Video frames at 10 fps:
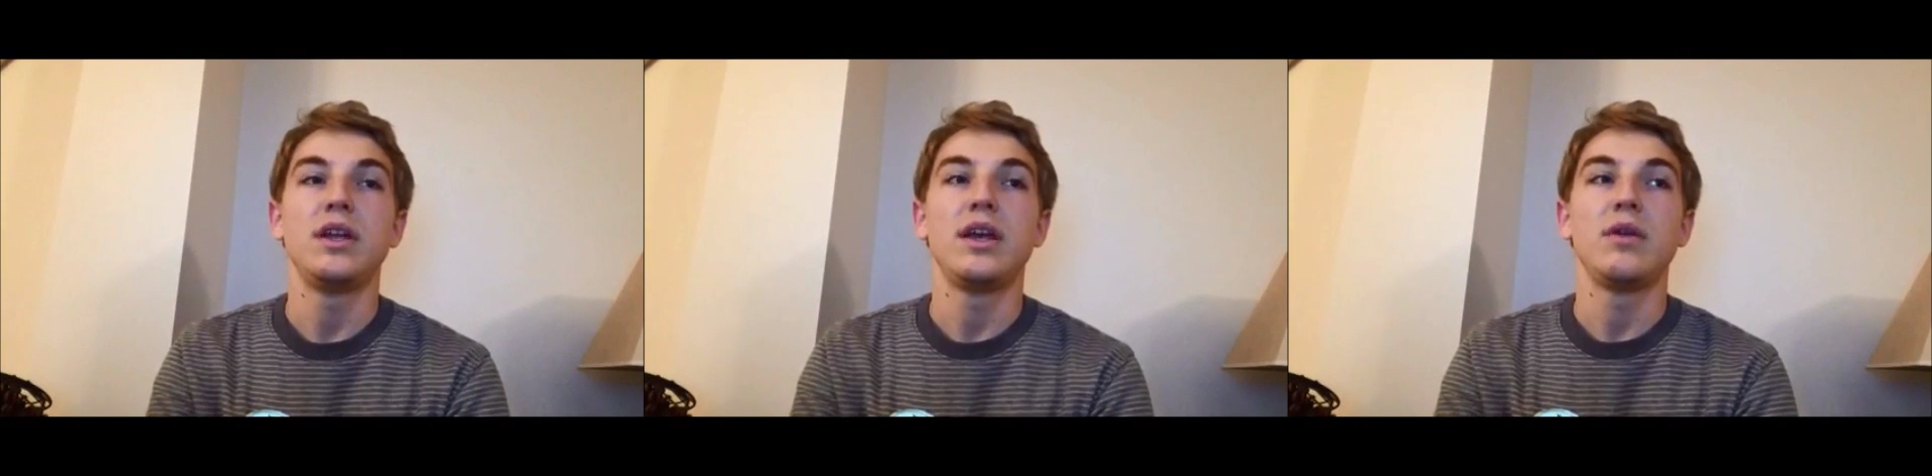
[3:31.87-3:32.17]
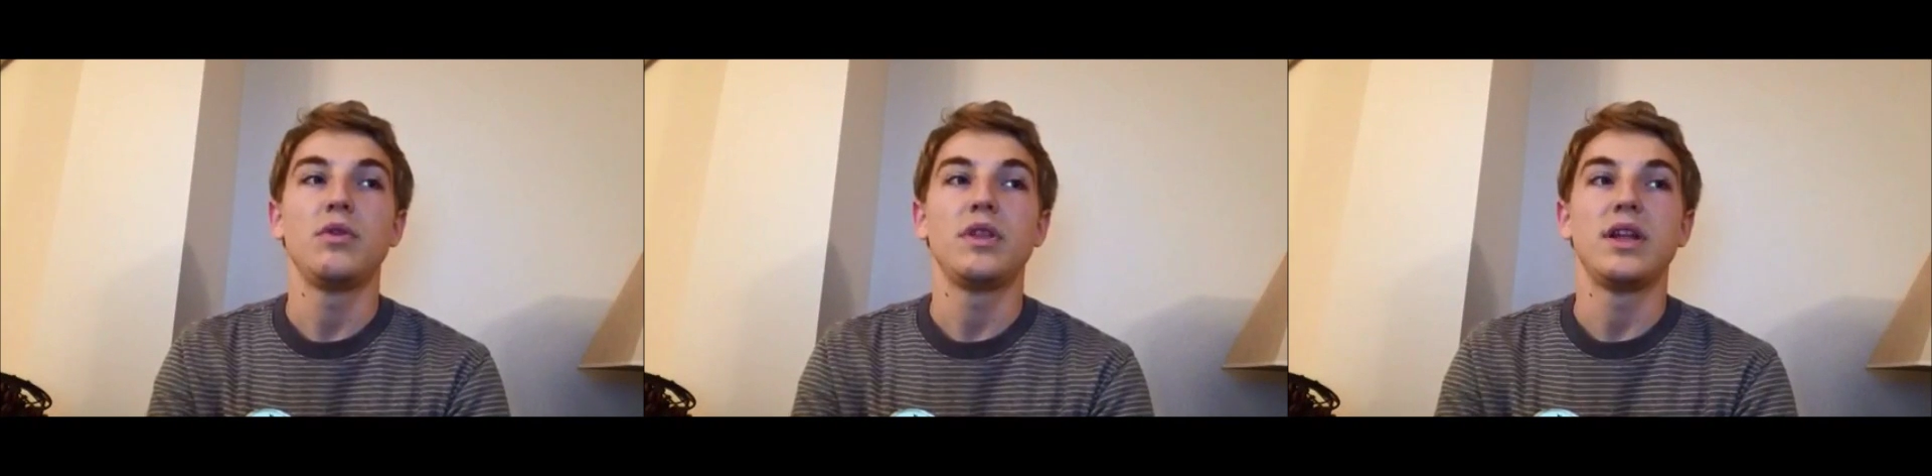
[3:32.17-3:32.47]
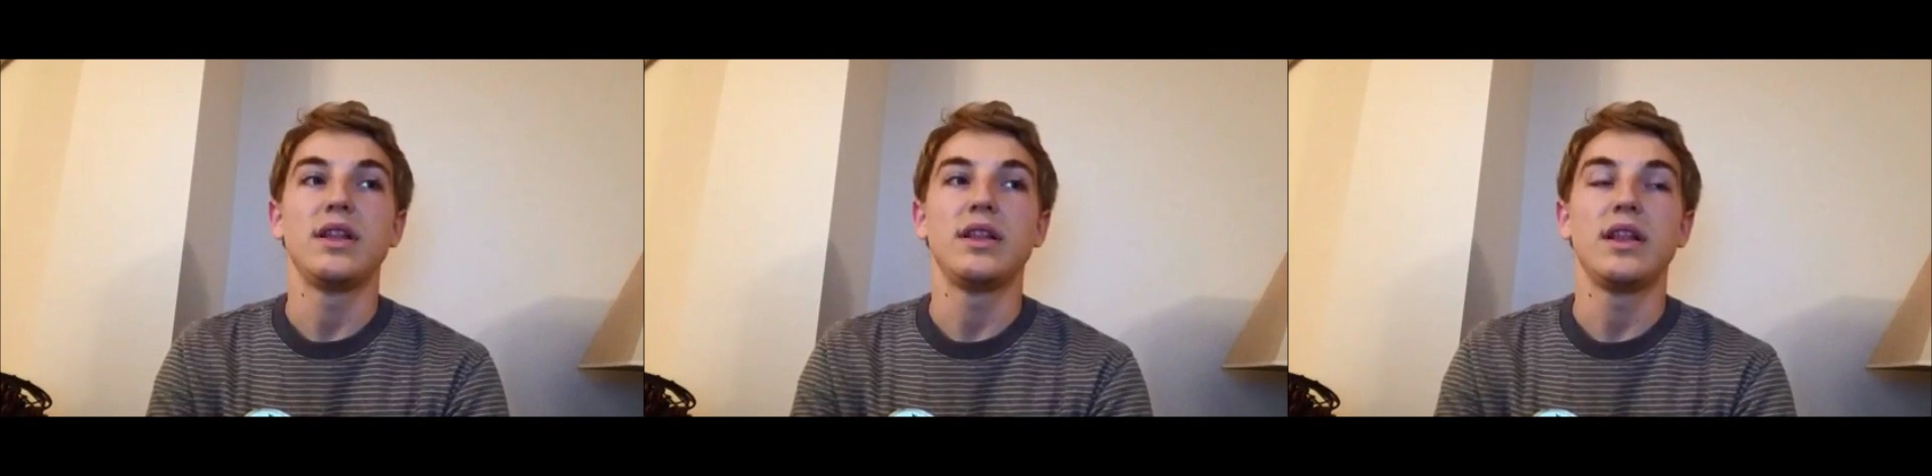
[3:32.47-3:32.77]
and what
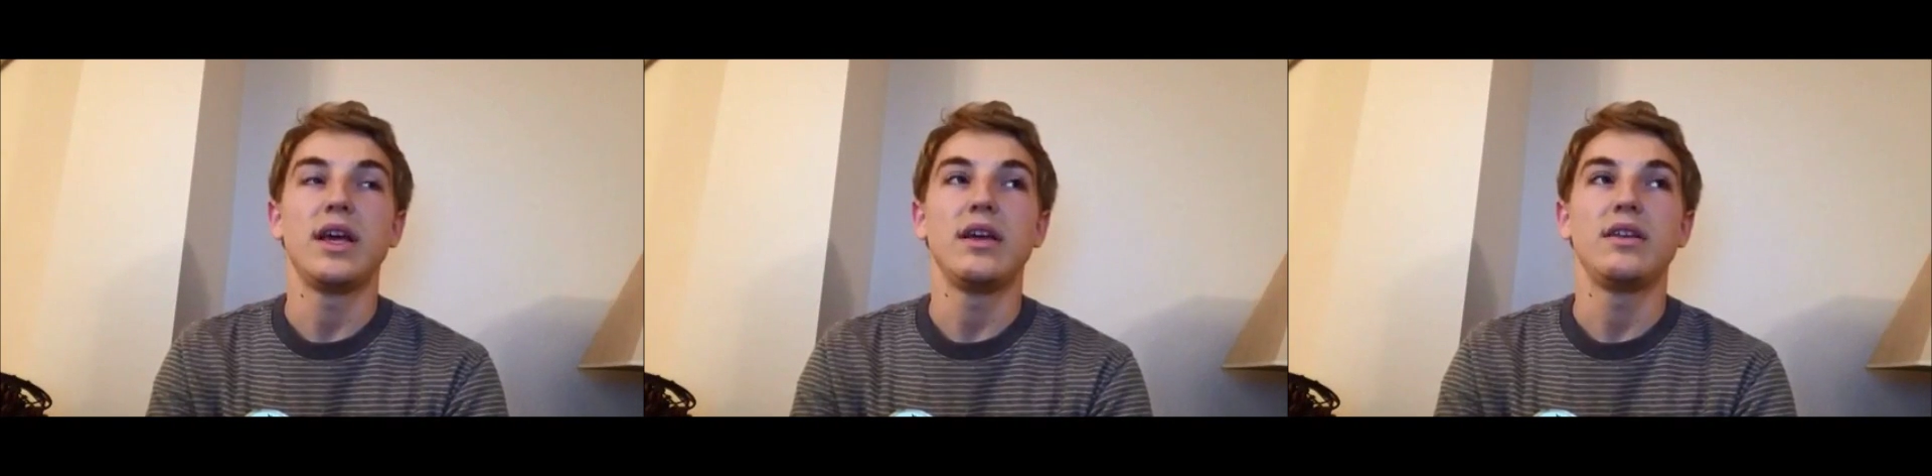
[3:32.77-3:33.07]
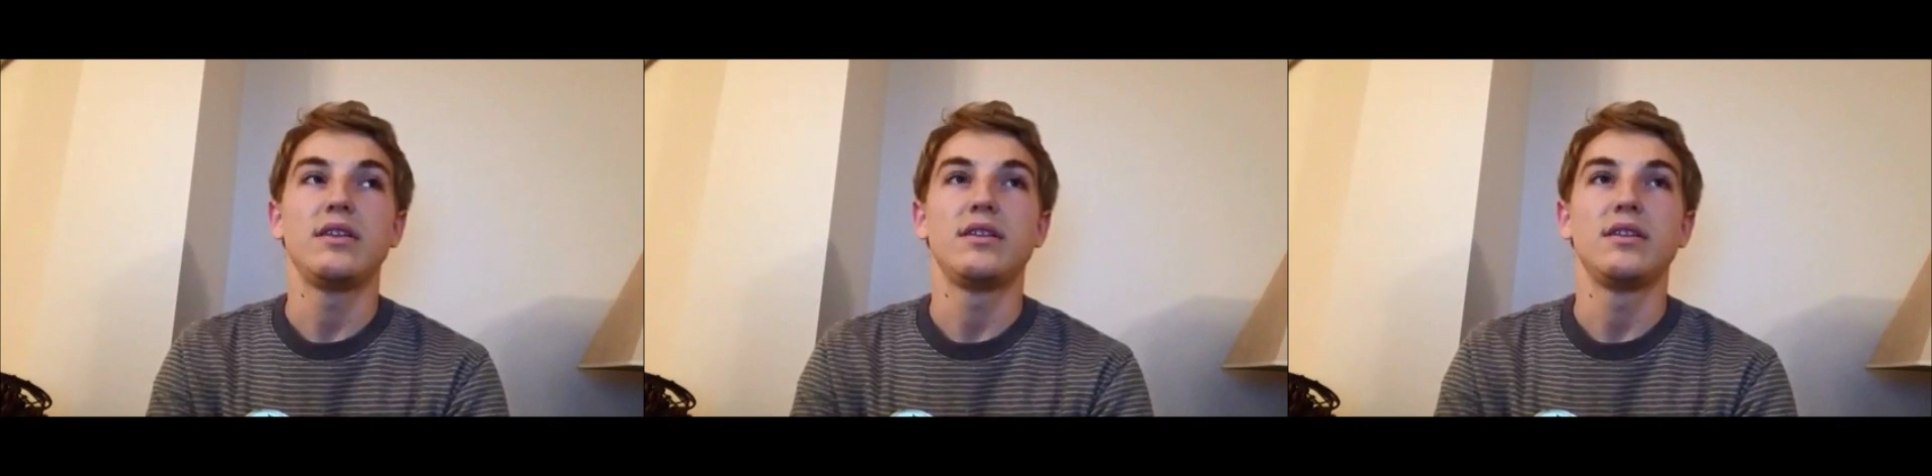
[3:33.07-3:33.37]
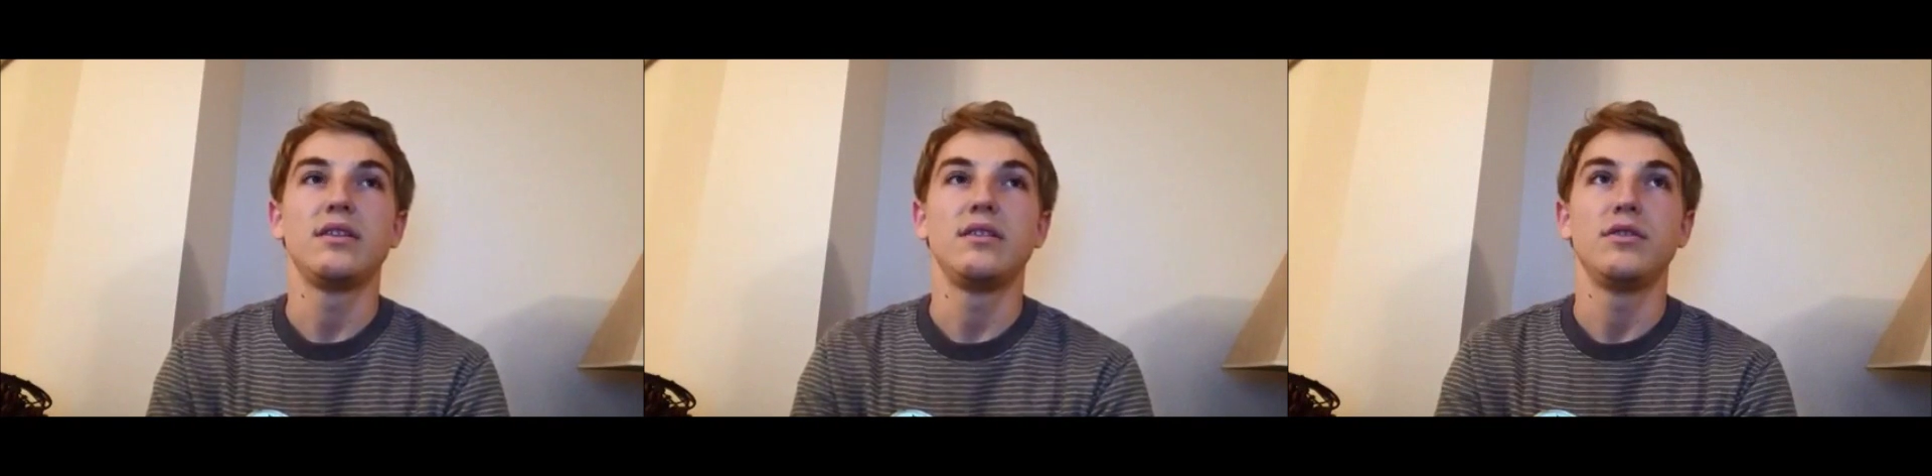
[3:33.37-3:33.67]
they like
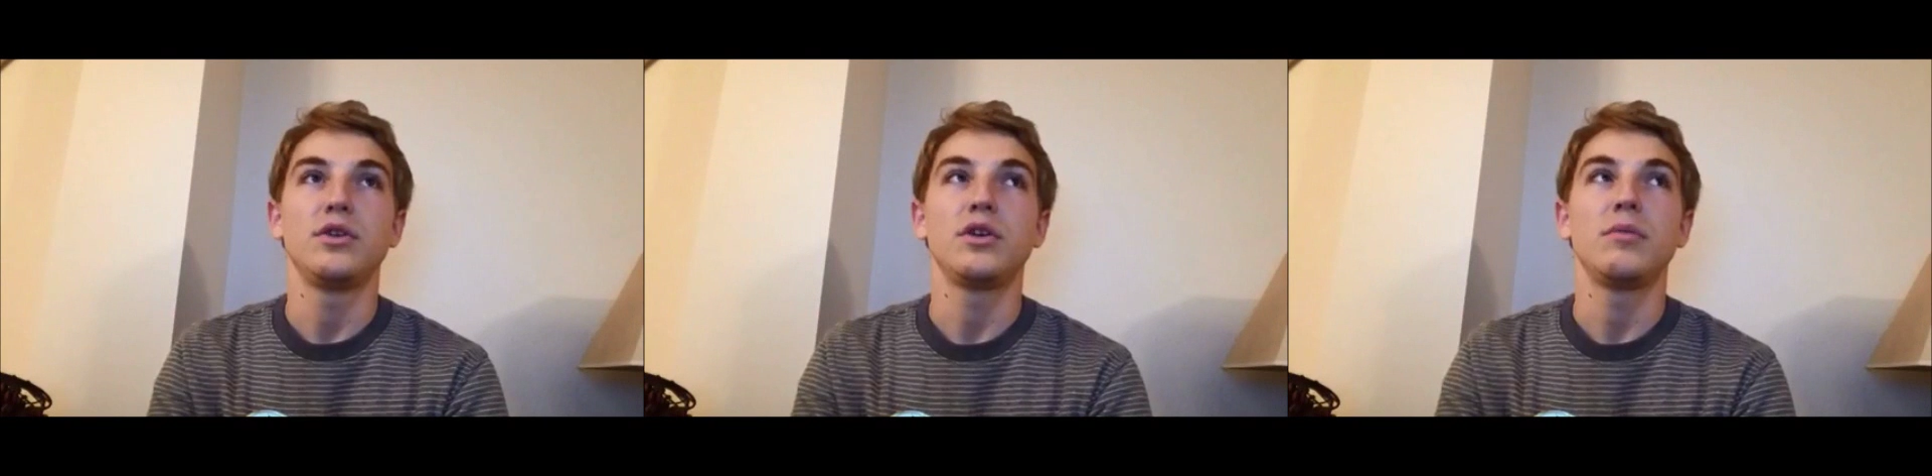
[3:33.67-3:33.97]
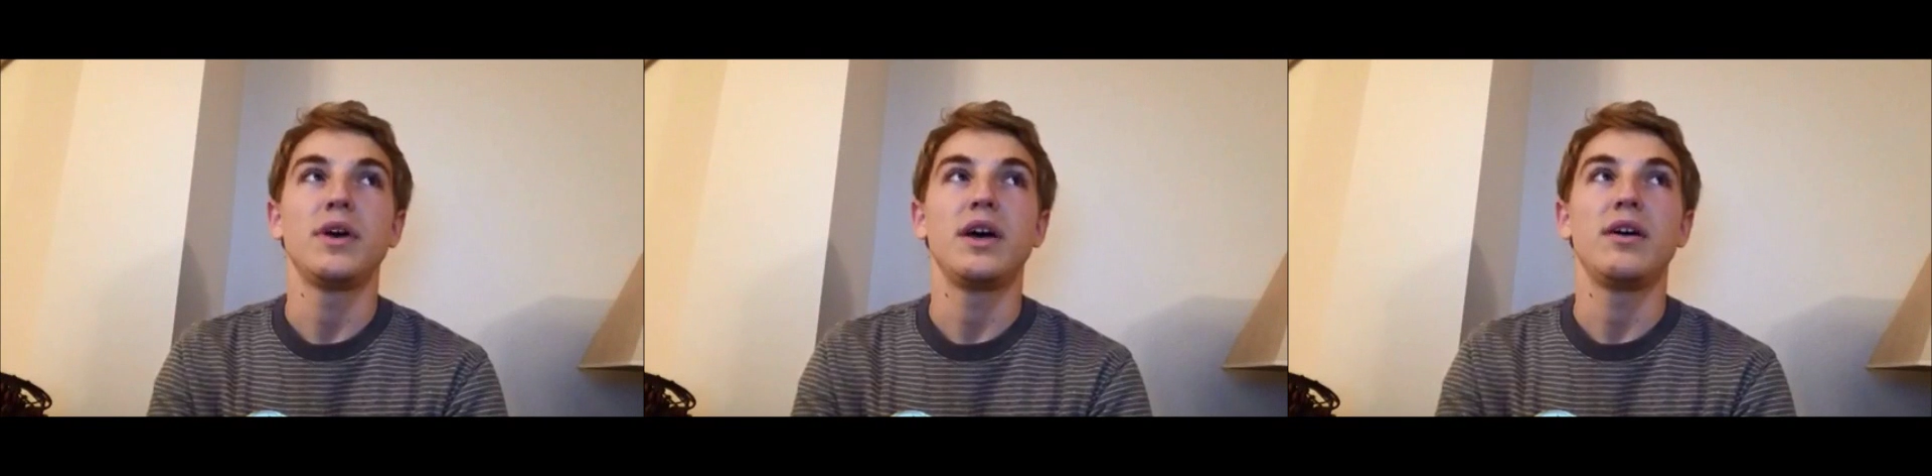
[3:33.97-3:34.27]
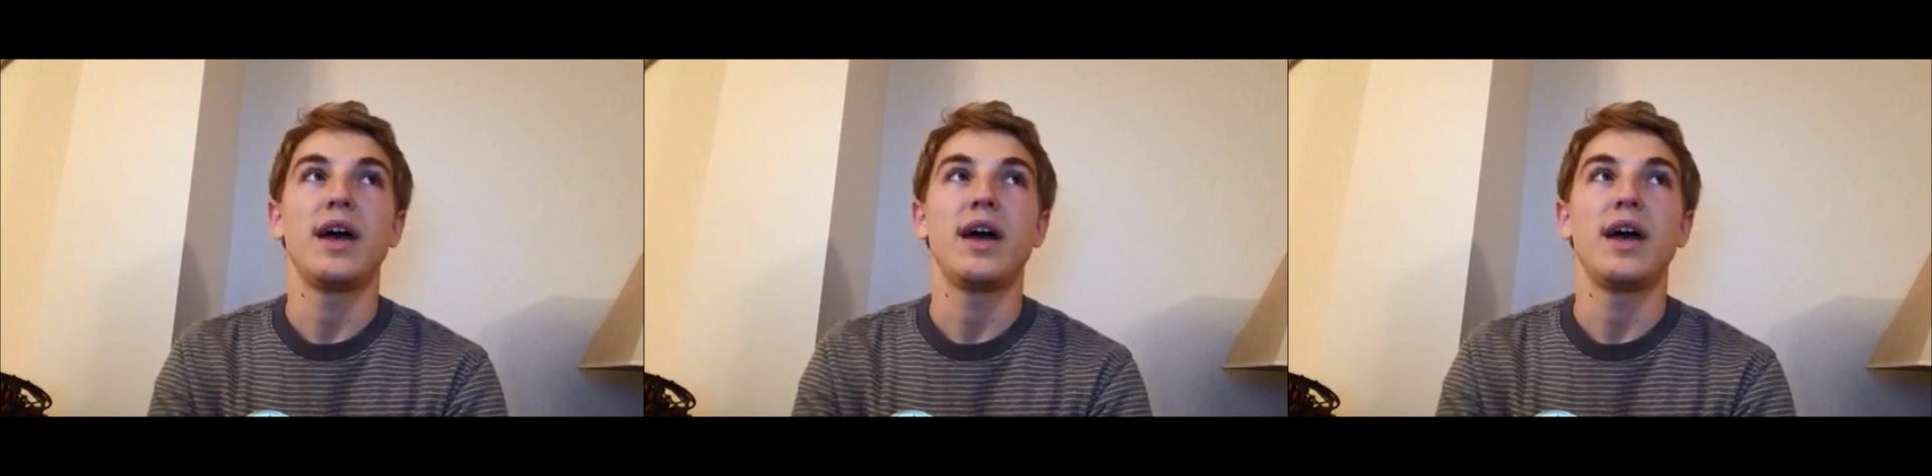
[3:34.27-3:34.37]
to learn about,